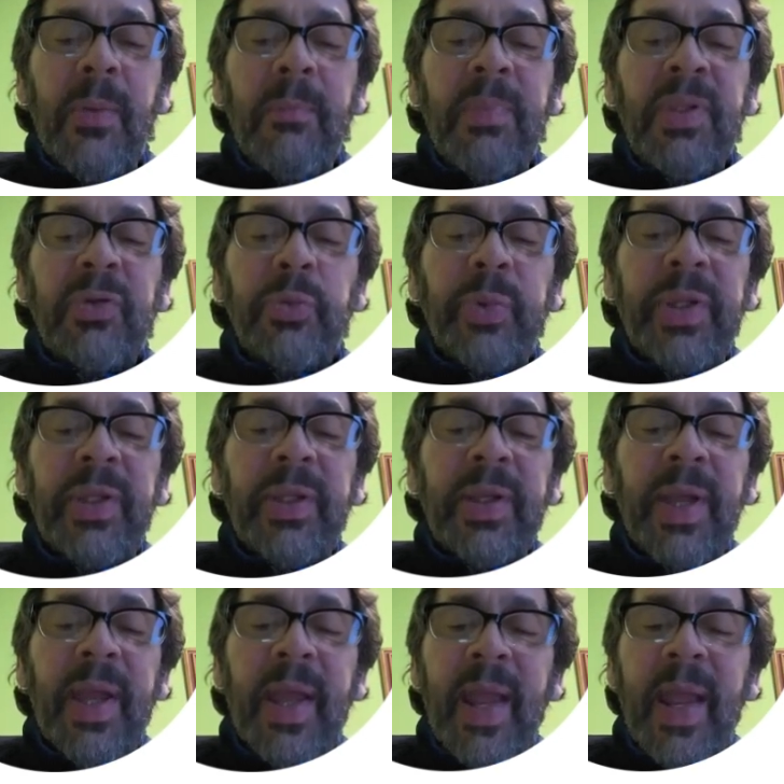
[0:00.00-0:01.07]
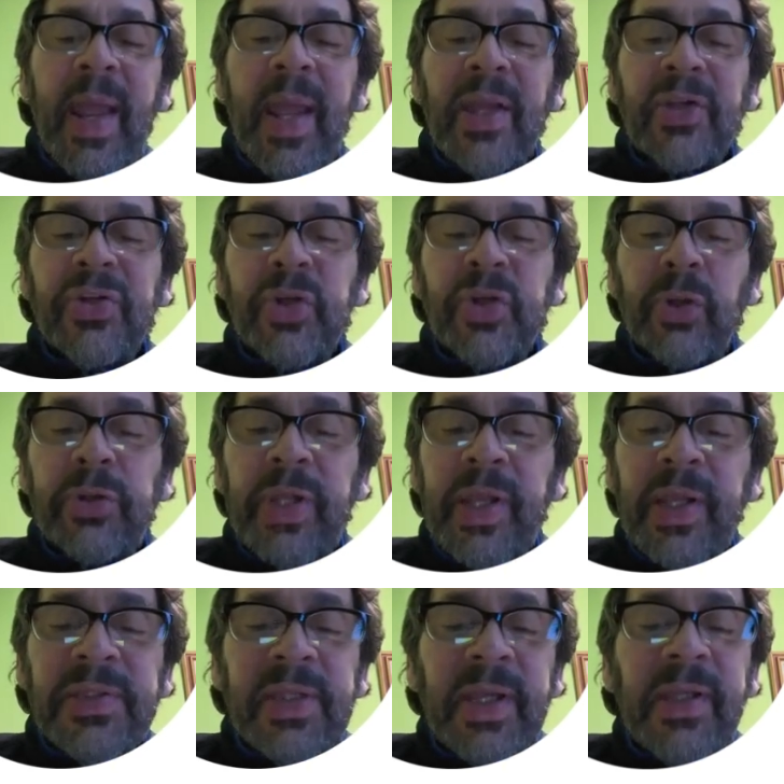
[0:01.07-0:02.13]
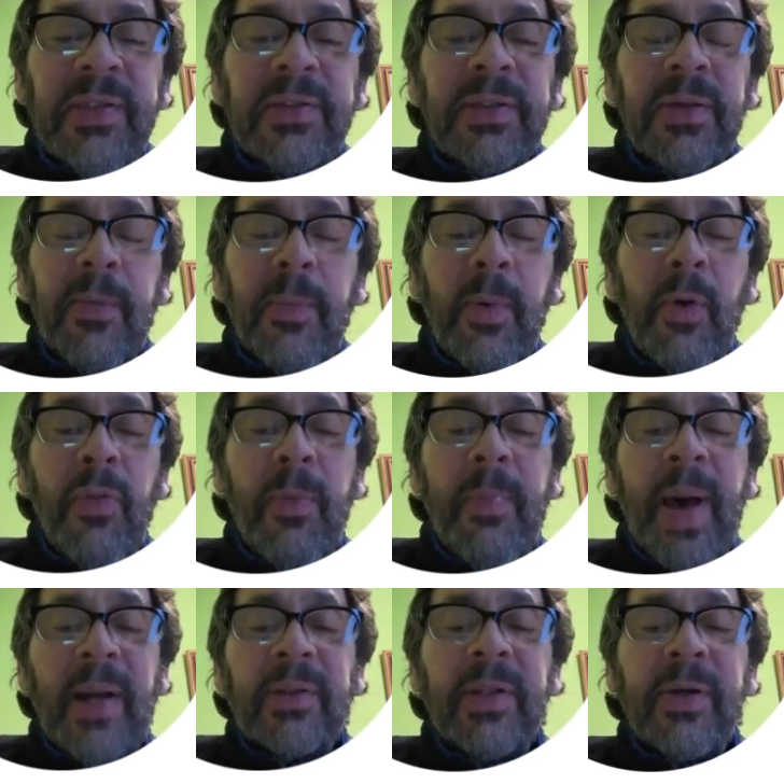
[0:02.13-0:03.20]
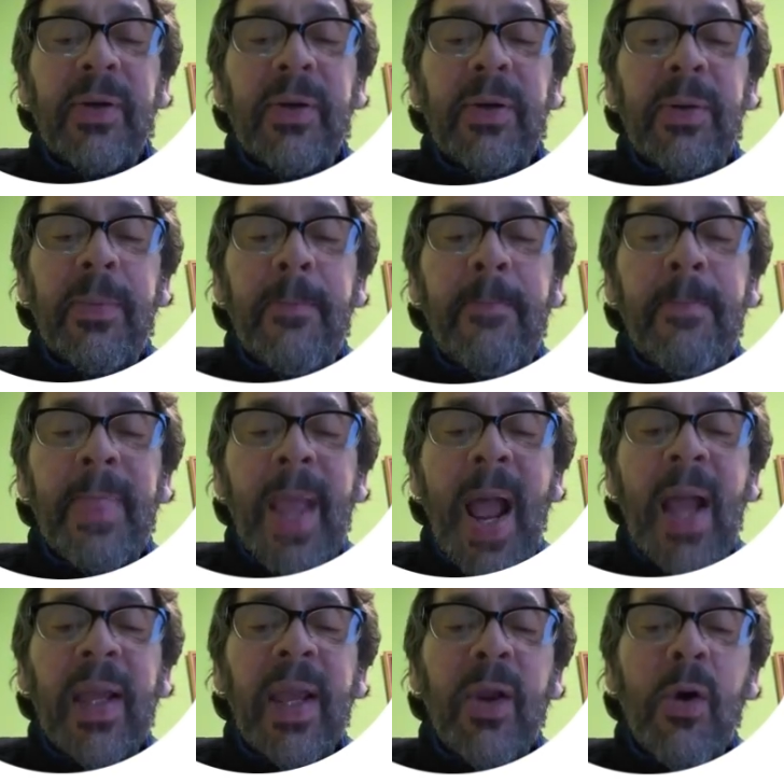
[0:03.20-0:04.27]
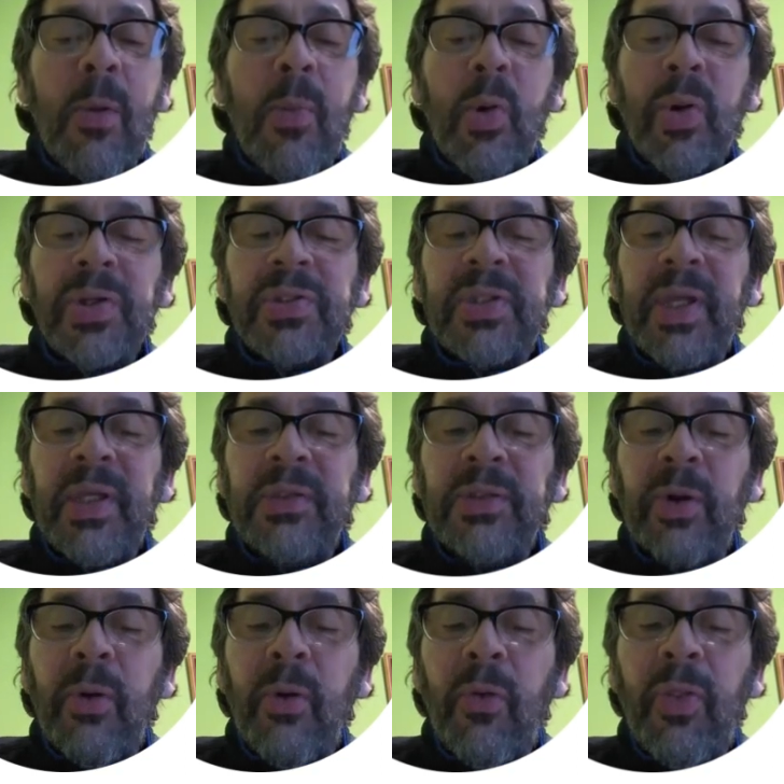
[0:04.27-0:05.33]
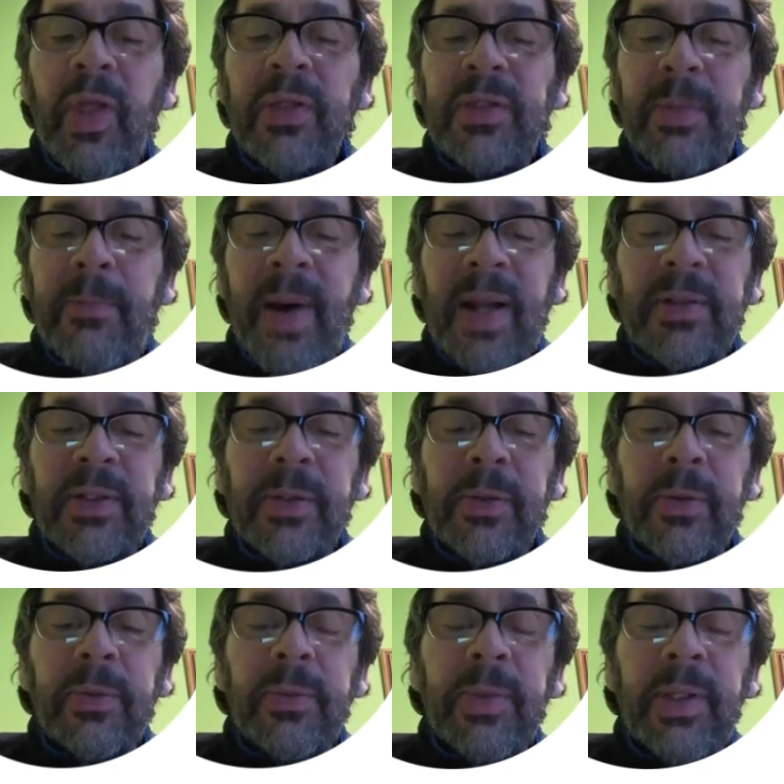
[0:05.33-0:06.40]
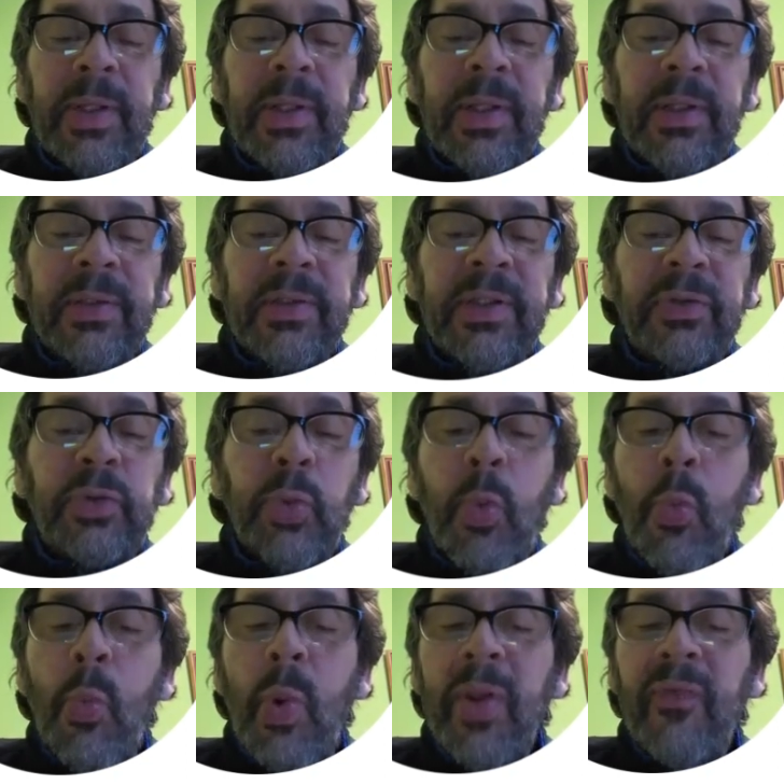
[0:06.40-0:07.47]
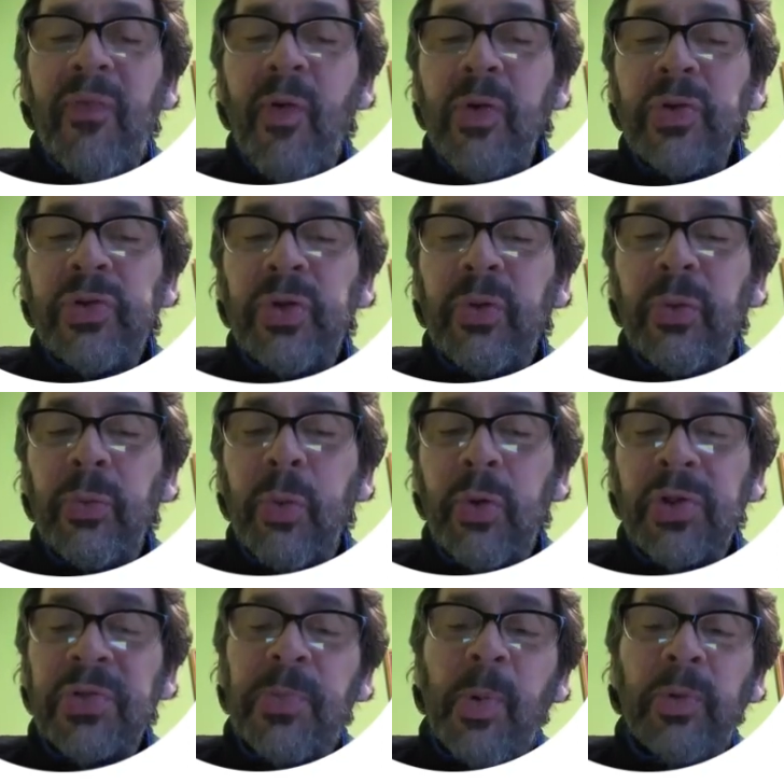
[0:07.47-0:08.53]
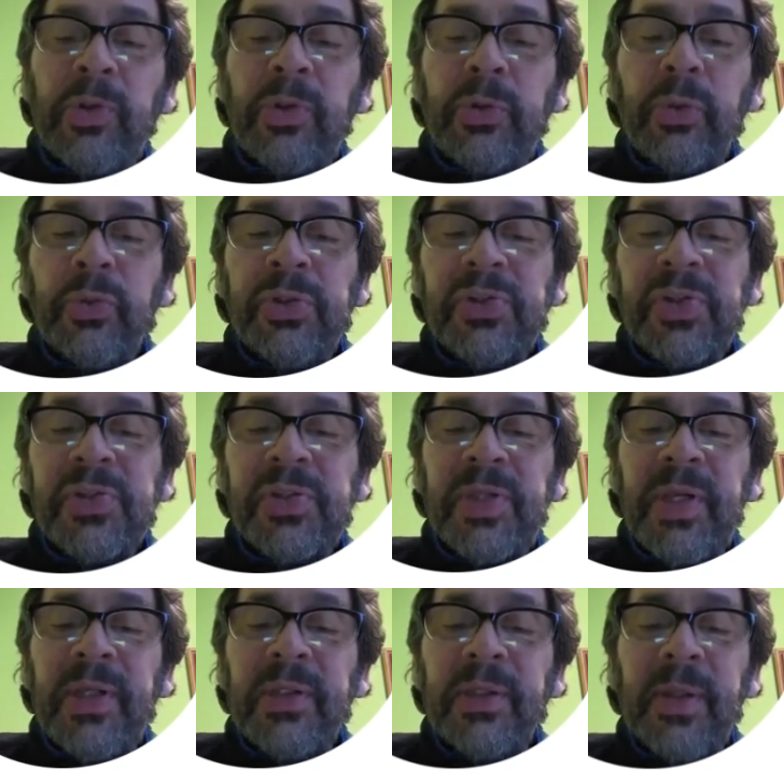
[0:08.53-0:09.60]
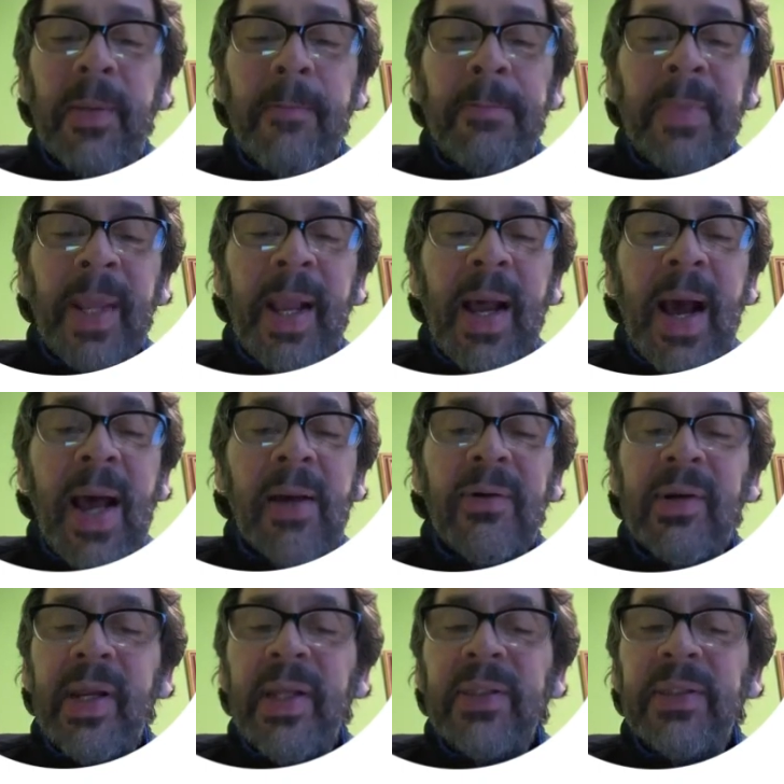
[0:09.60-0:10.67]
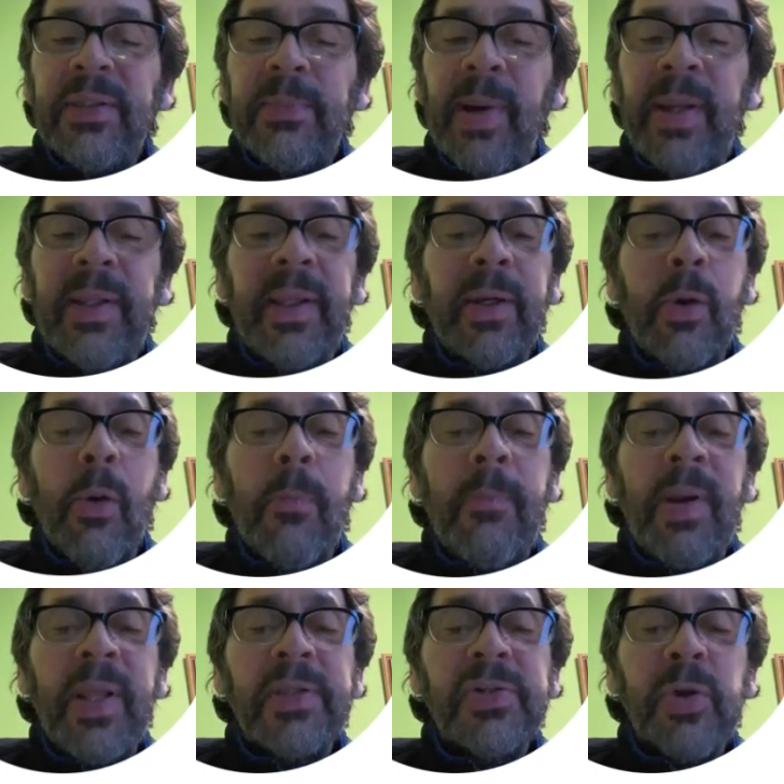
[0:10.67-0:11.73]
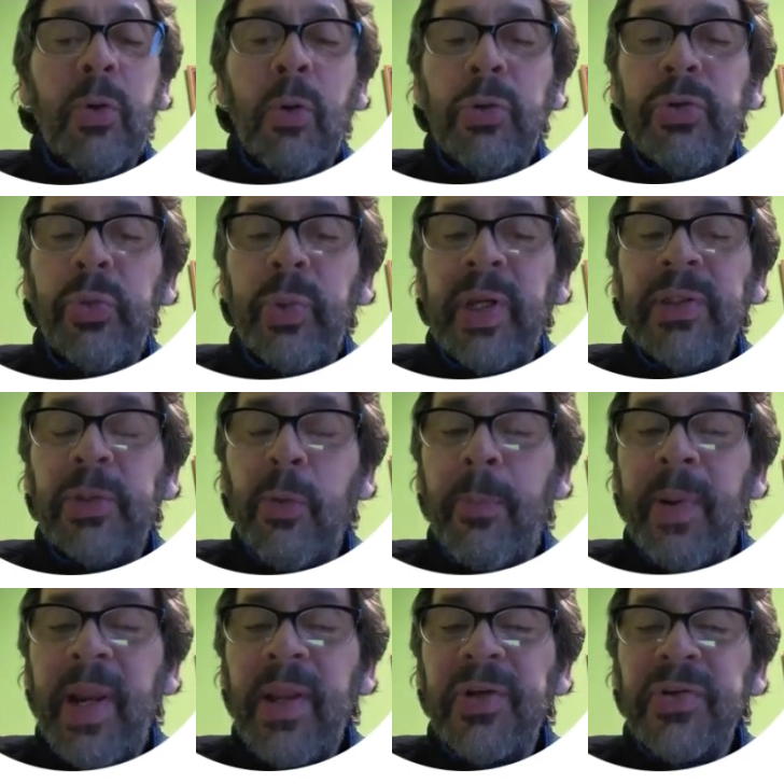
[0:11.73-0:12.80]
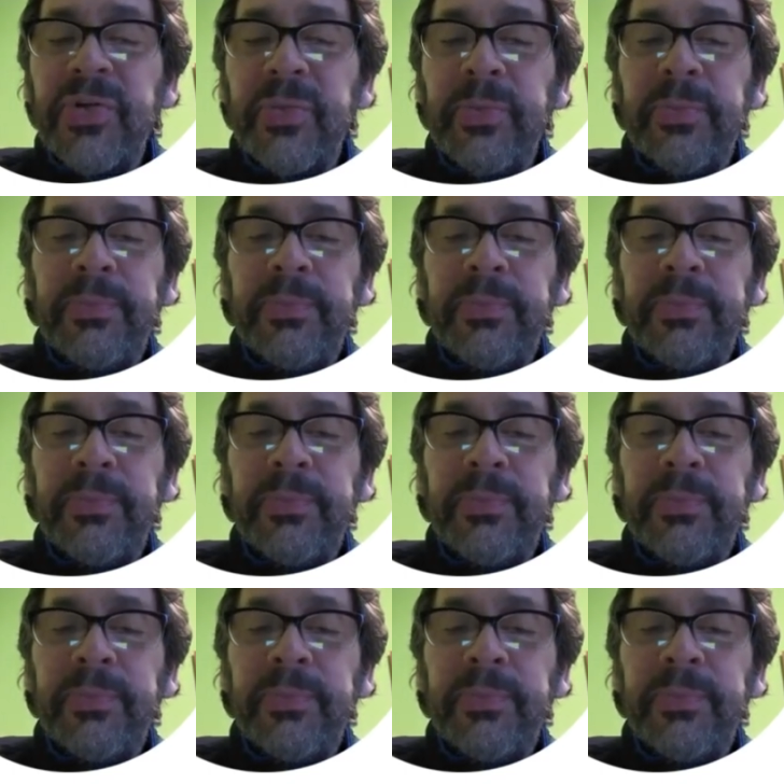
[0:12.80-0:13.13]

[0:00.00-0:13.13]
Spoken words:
between exotic state of the particle and a common state of the antiparticle. The two wave functions corresponding to this state are related by a complex conjugate operation.